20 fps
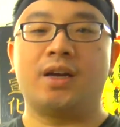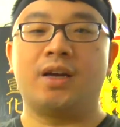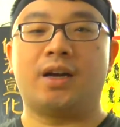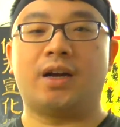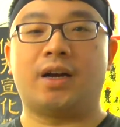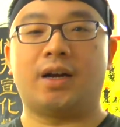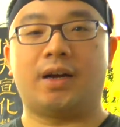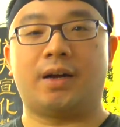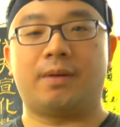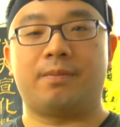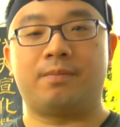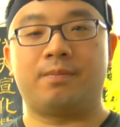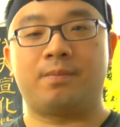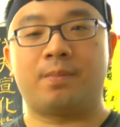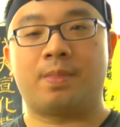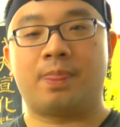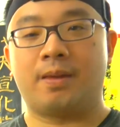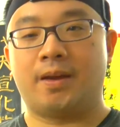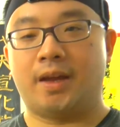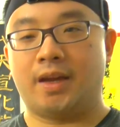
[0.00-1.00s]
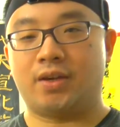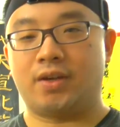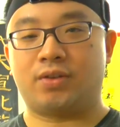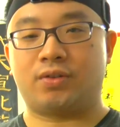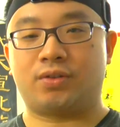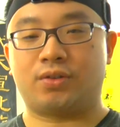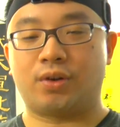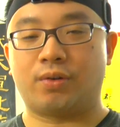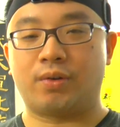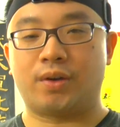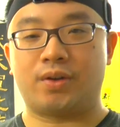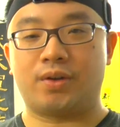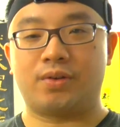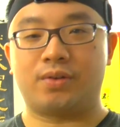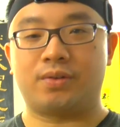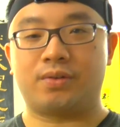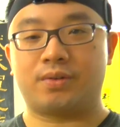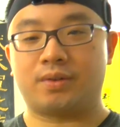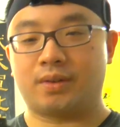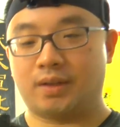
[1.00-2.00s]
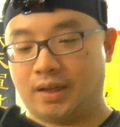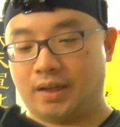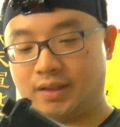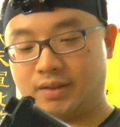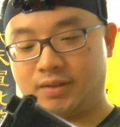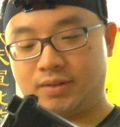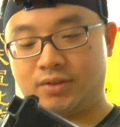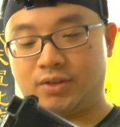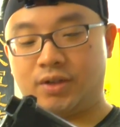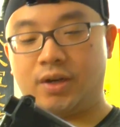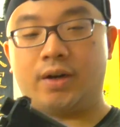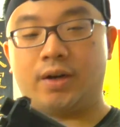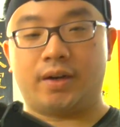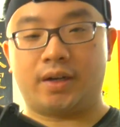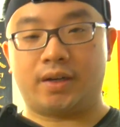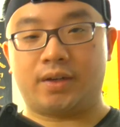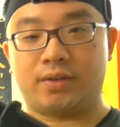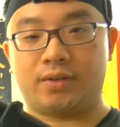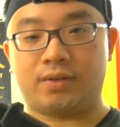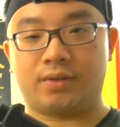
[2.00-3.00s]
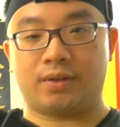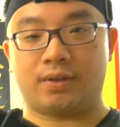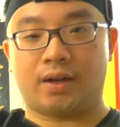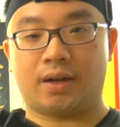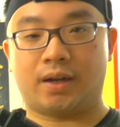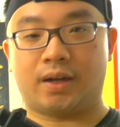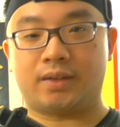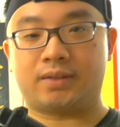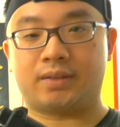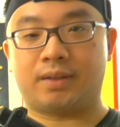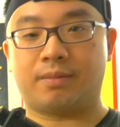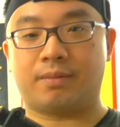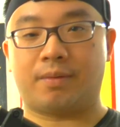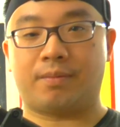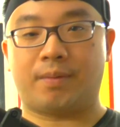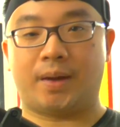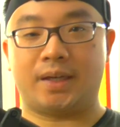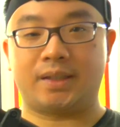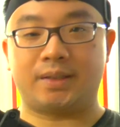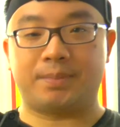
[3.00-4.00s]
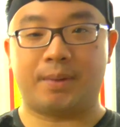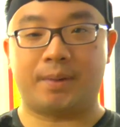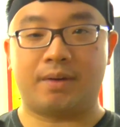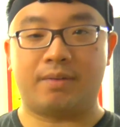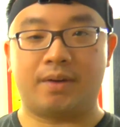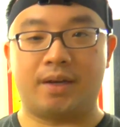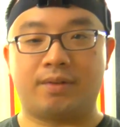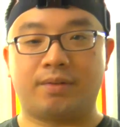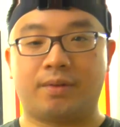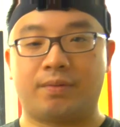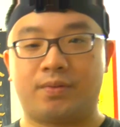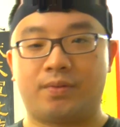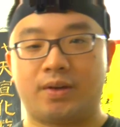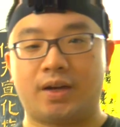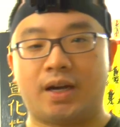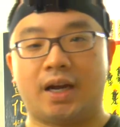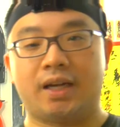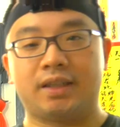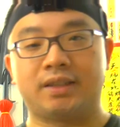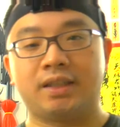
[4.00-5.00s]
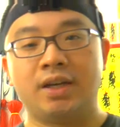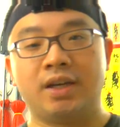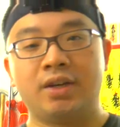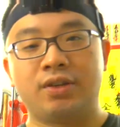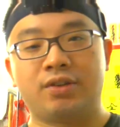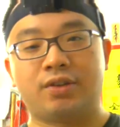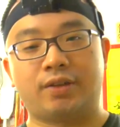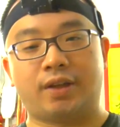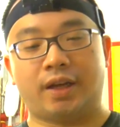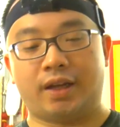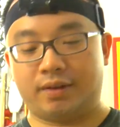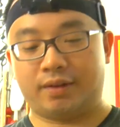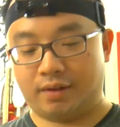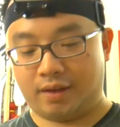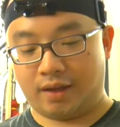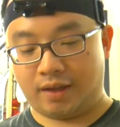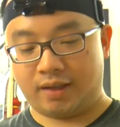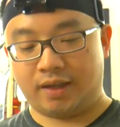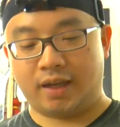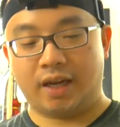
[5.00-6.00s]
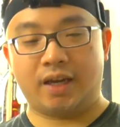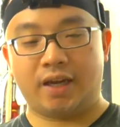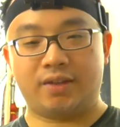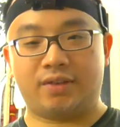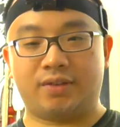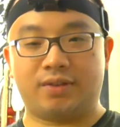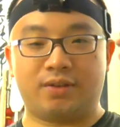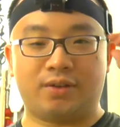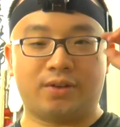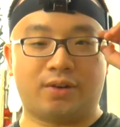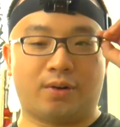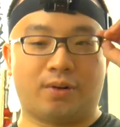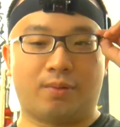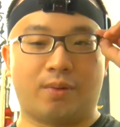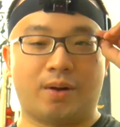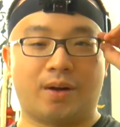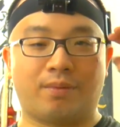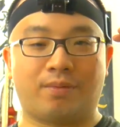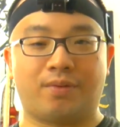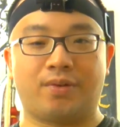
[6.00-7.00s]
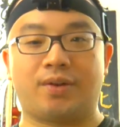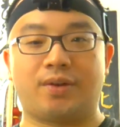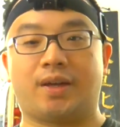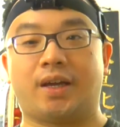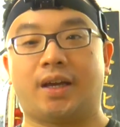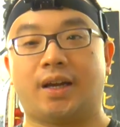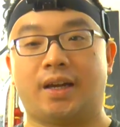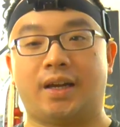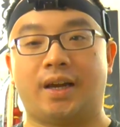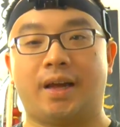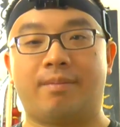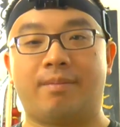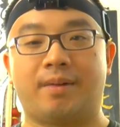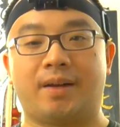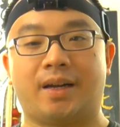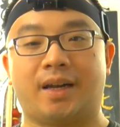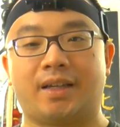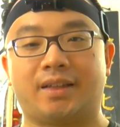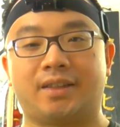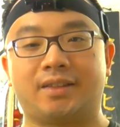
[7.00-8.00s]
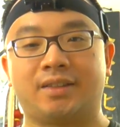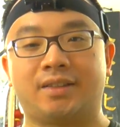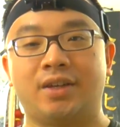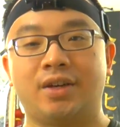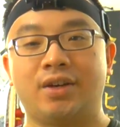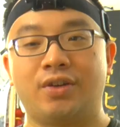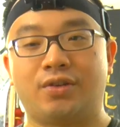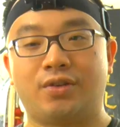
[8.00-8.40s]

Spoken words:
and showing you, like sharing some of my experience with you guys, so that in case one of you get a lemon like this,